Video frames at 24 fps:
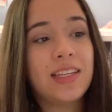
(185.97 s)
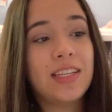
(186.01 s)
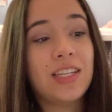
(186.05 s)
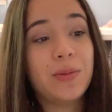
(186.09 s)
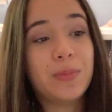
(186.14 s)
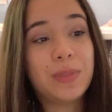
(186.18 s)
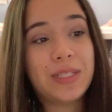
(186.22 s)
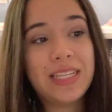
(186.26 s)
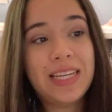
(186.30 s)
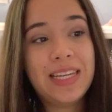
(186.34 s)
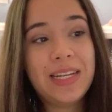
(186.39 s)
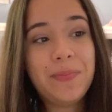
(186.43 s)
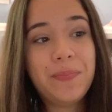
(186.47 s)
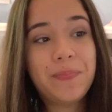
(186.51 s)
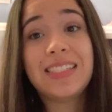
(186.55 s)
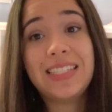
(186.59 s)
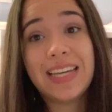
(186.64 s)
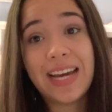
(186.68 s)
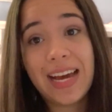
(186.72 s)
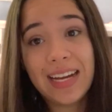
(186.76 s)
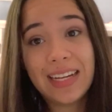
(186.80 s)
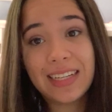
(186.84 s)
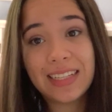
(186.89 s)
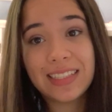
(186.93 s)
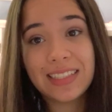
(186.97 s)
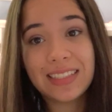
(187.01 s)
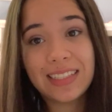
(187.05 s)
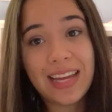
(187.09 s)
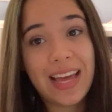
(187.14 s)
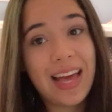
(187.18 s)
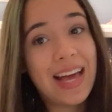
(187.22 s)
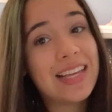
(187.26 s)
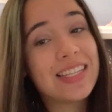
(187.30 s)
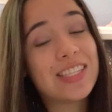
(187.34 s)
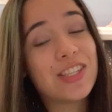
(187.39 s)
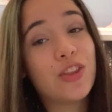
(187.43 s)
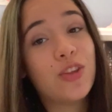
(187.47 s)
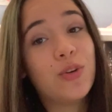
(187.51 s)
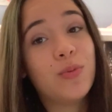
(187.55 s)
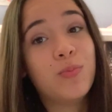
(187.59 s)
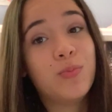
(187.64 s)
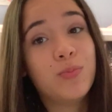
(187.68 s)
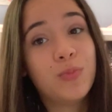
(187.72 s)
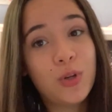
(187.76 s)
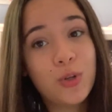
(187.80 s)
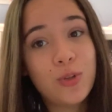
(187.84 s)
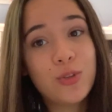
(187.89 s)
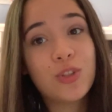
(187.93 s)
Number 10, DAC has the
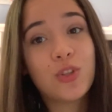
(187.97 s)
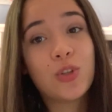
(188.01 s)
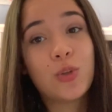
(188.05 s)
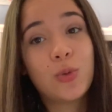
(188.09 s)
most